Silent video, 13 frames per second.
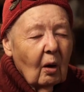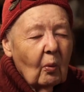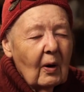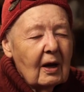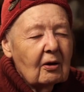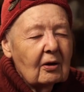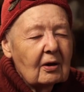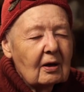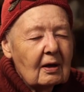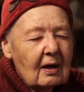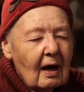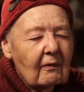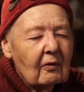We could
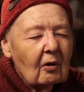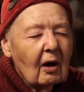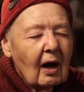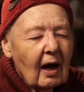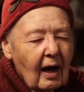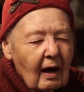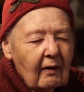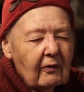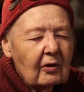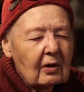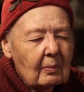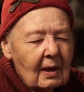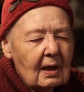never,
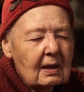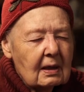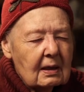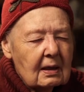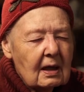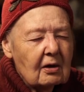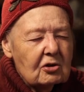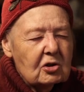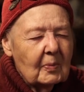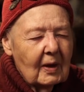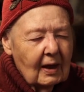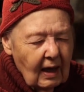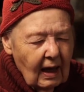ever in a million years
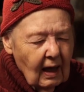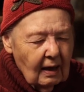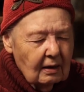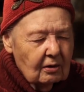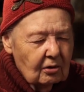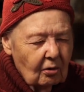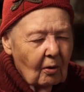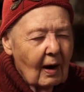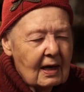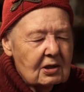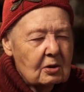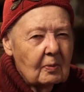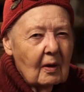begin to
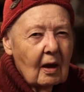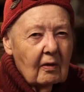grasp